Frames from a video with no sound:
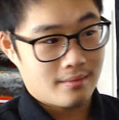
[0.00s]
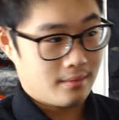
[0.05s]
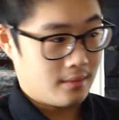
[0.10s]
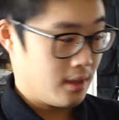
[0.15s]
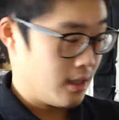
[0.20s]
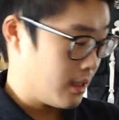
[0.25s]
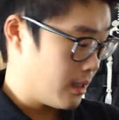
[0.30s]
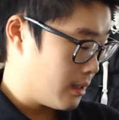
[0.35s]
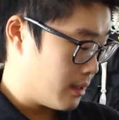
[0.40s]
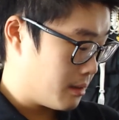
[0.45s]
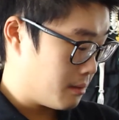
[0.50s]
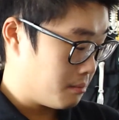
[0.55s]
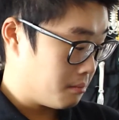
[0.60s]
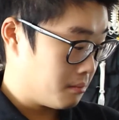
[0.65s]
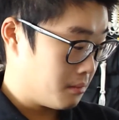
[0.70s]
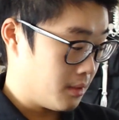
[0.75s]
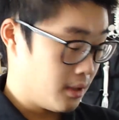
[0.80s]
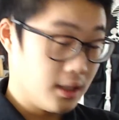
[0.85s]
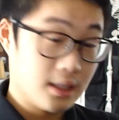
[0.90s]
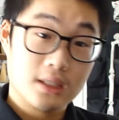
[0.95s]
And
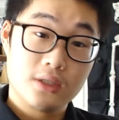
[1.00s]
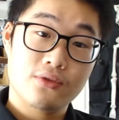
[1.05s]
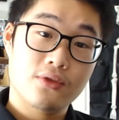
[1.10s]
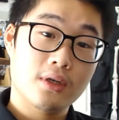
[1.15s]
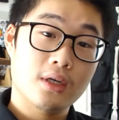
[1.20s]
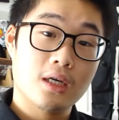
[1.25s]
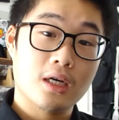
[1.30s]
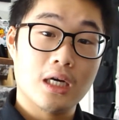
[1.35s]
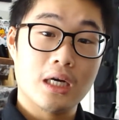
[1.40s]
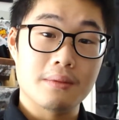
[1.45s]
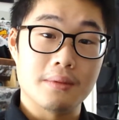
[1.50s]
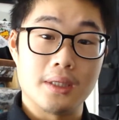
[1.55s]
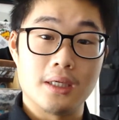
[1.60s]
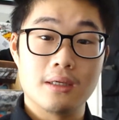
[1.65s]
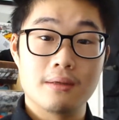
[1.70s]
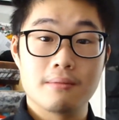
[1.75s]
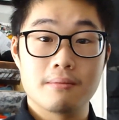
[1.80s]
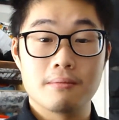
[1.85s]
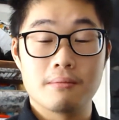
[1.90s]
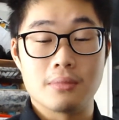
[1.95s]
it is a fun hobby,
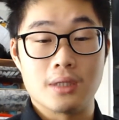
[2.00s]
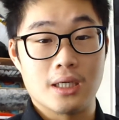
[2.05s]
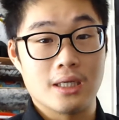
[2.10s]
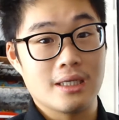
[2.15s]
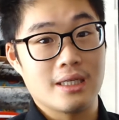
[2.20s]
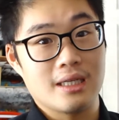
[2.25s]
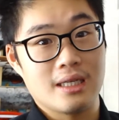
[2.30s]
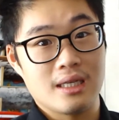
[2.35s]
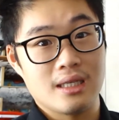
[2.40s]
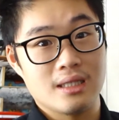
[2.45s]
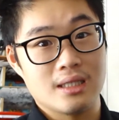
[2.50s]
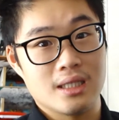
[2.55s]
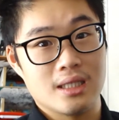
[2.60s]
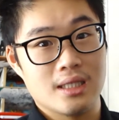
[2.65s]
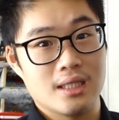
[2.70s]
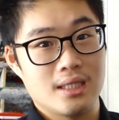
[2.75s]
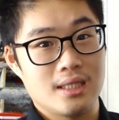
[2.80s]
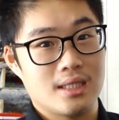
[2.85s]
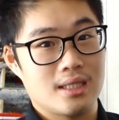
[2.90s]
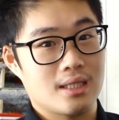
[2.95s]
but it
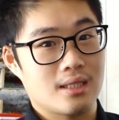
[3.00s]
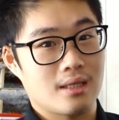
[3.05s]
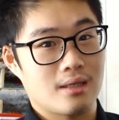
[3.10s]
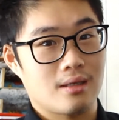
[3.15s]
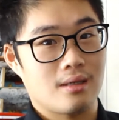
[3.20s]
is